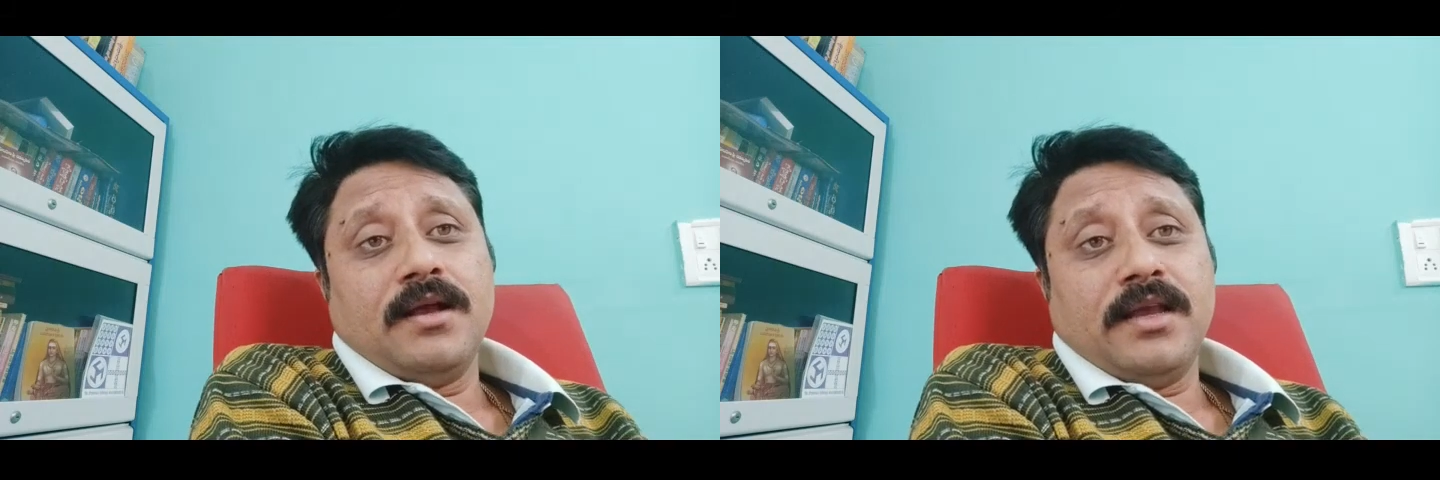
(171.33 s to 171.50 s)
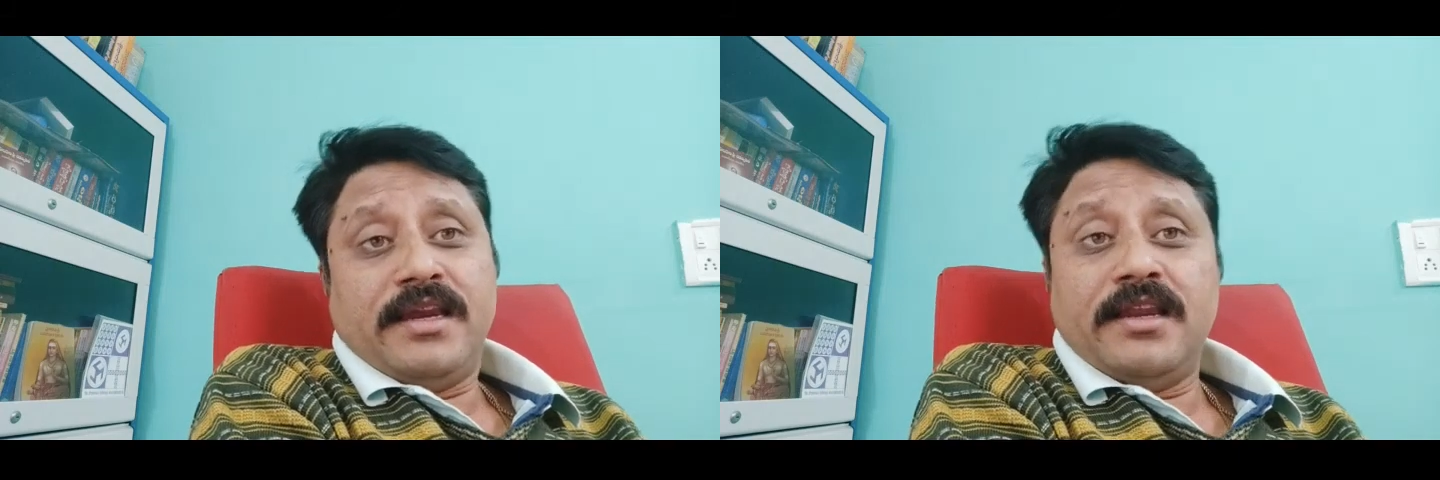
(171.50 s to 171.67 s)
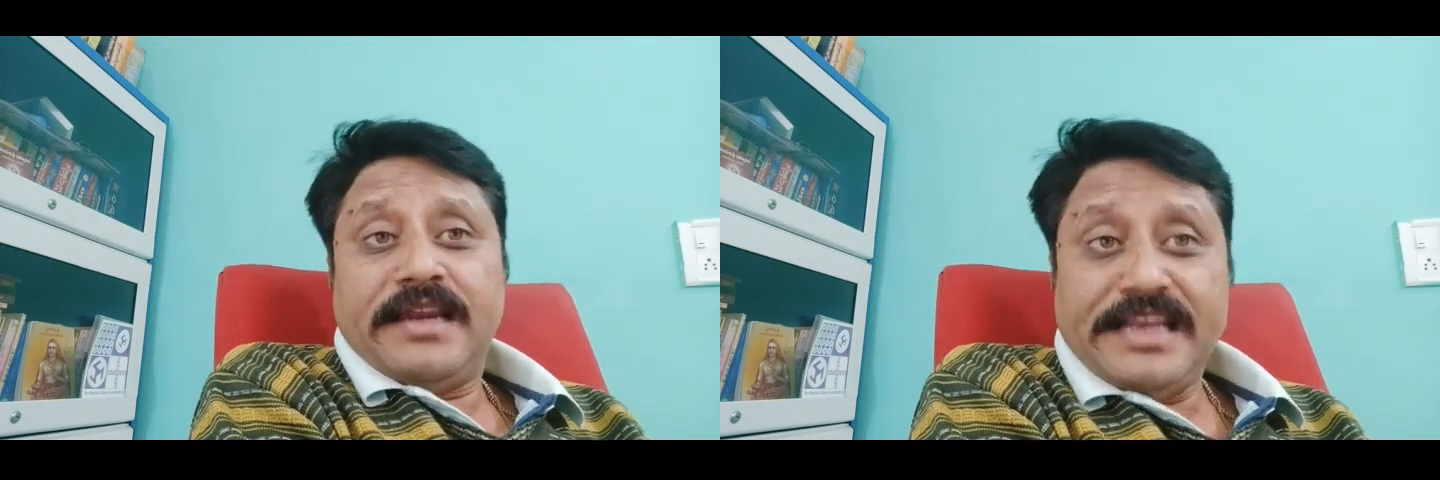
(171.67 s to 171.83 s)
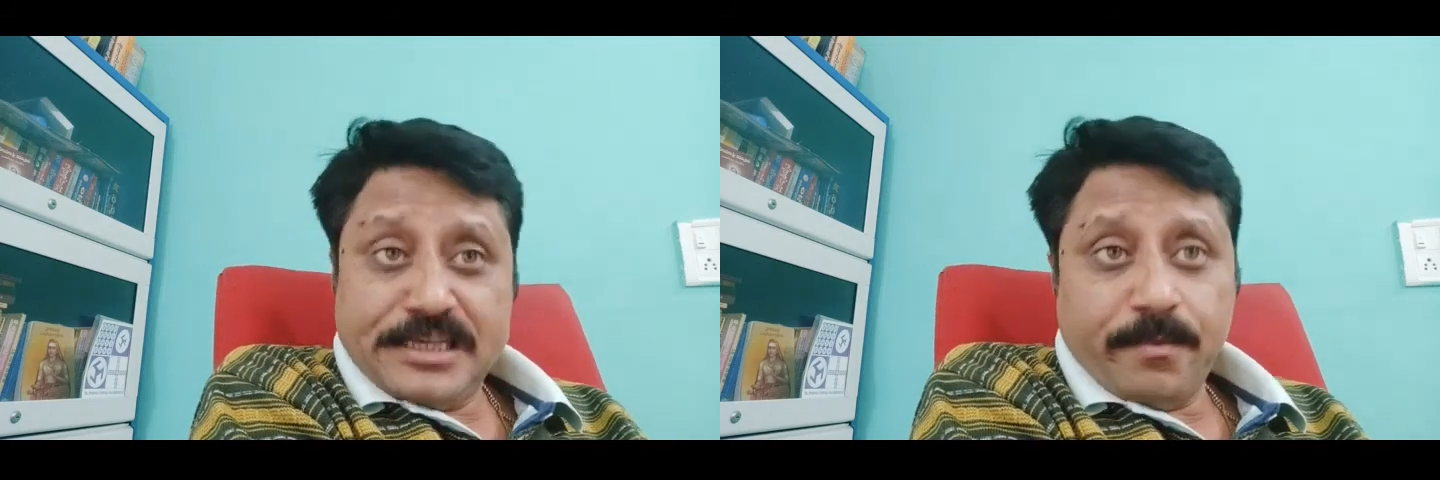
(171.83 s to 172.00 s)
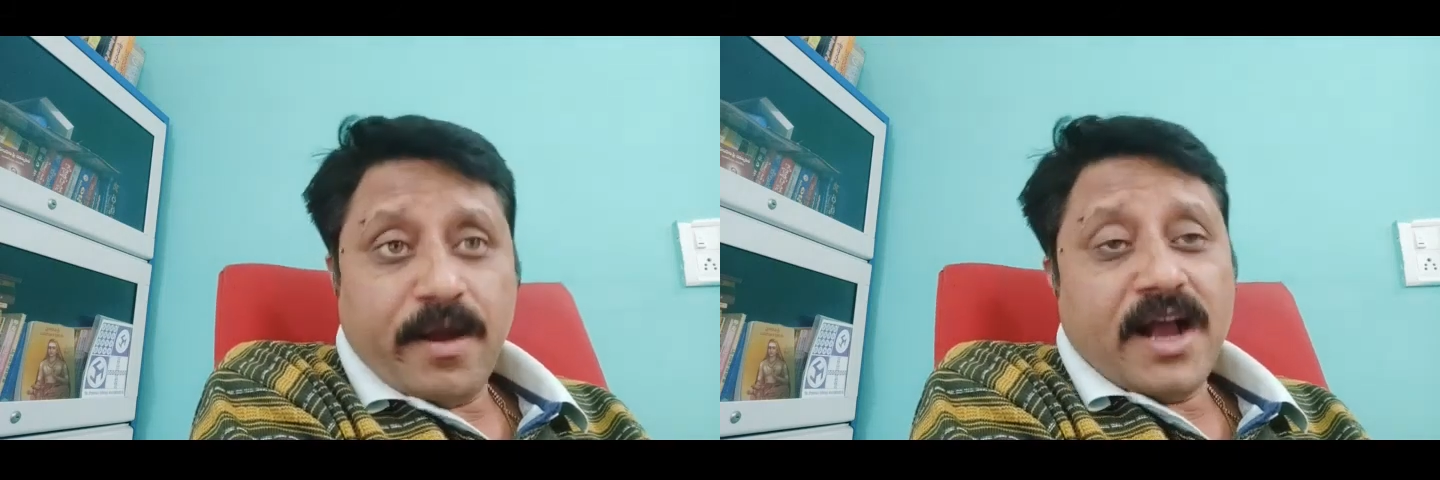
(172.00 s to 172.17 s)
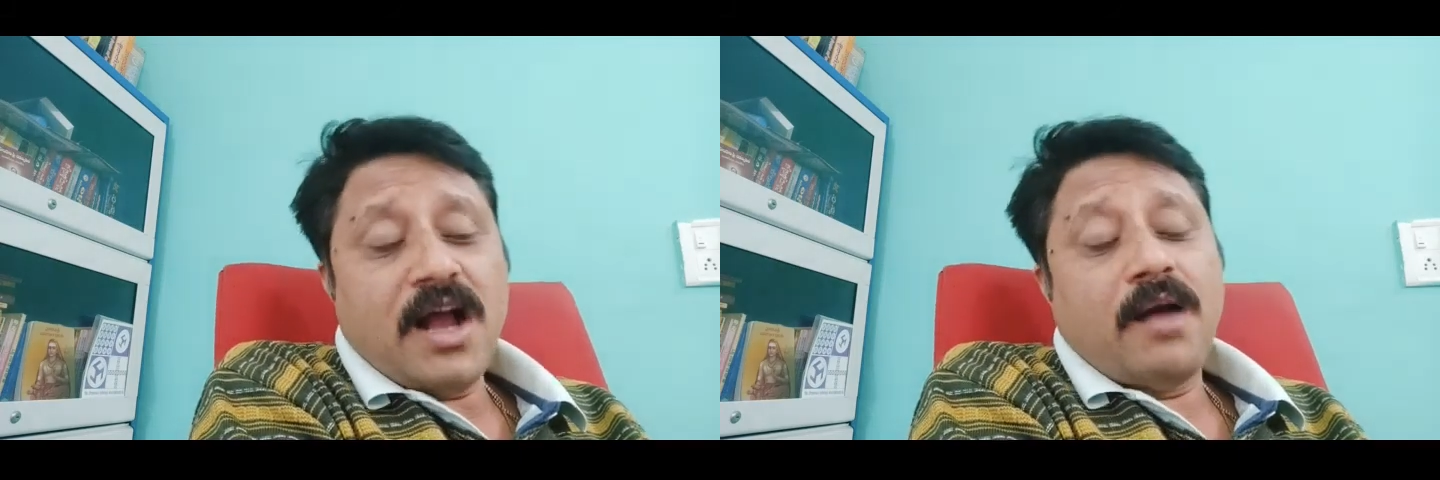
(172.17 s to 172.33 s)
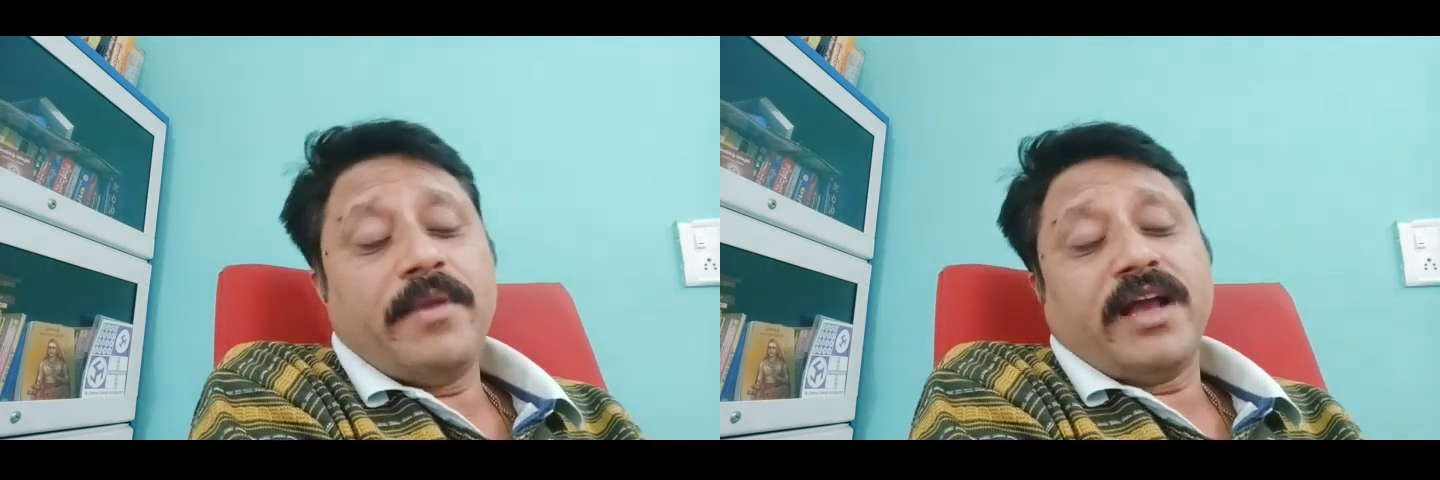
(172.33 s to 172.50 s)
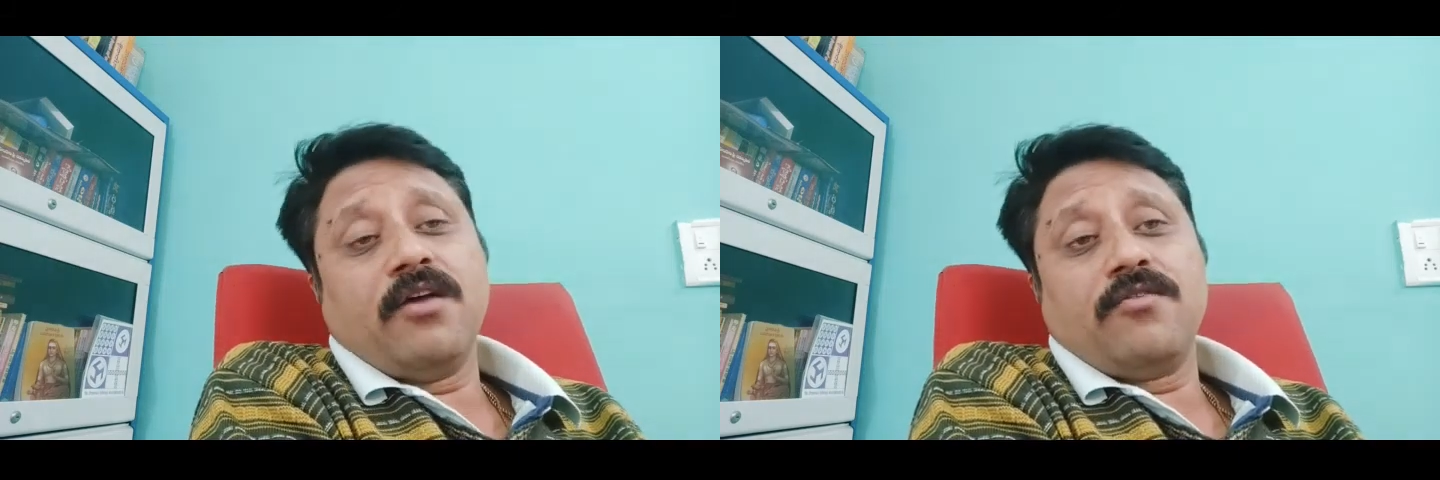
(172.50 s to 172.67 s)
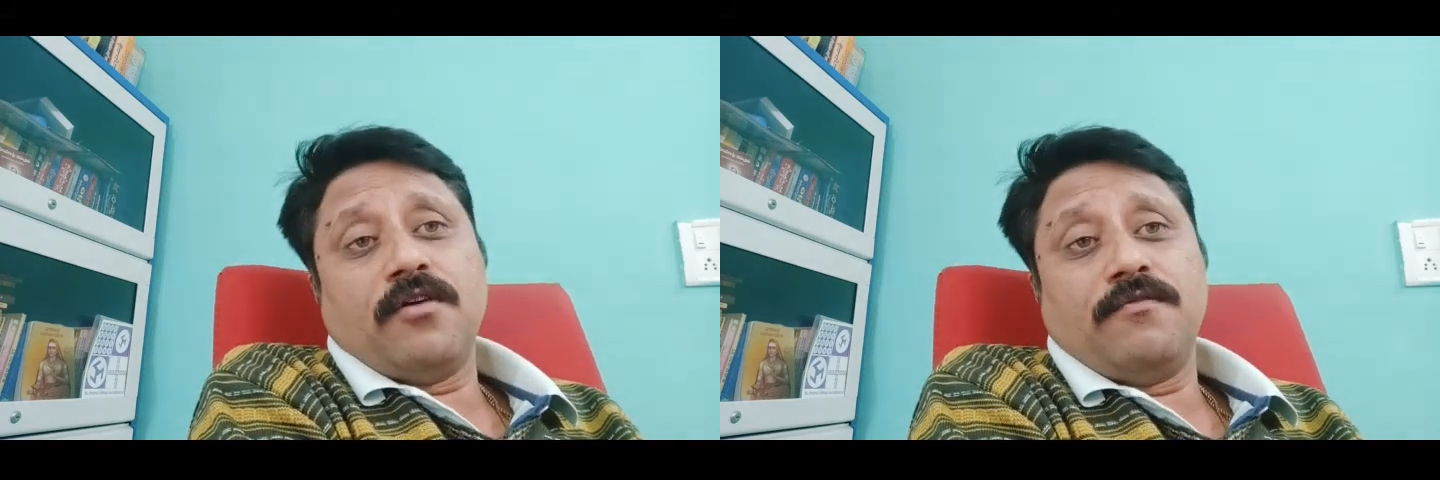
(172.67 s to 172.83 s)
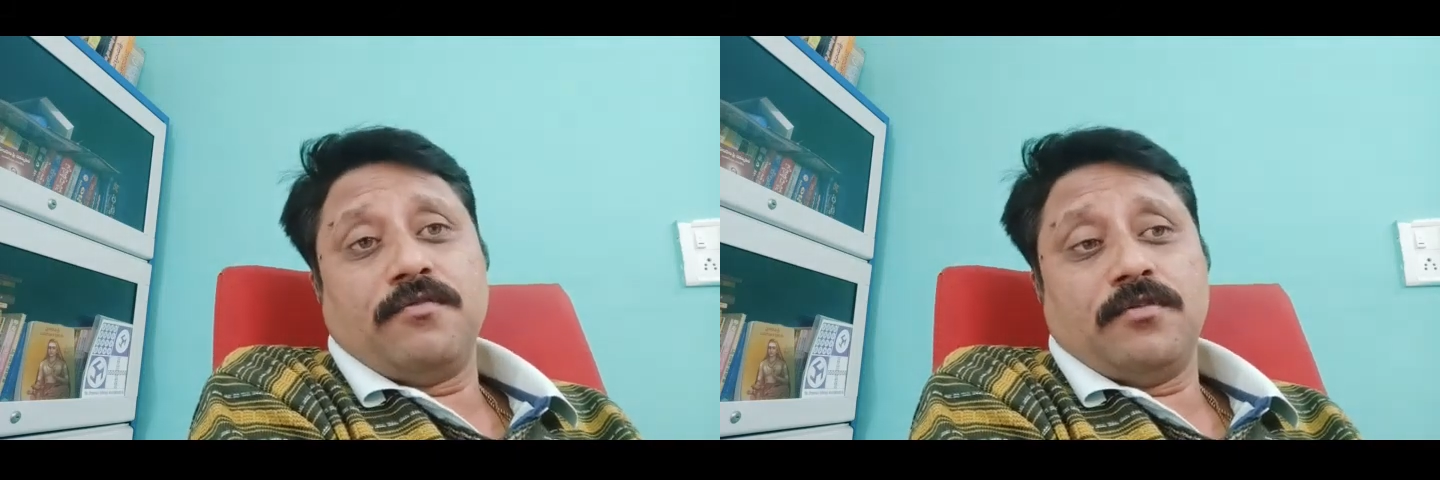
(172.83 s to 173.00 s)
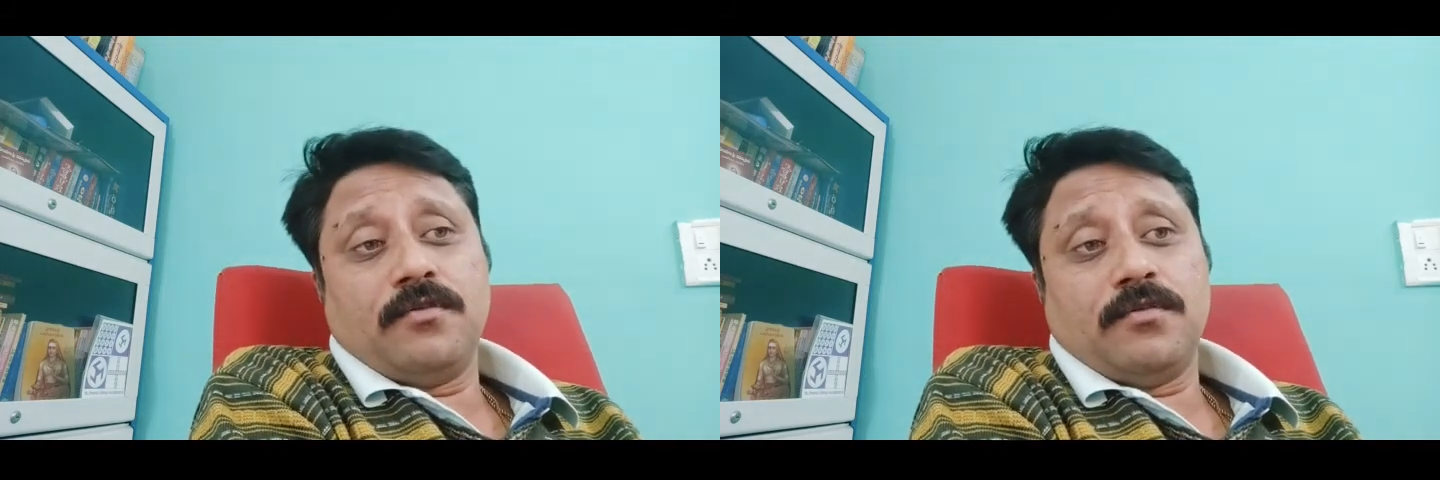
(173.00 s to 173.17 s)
in the Nichabanga because of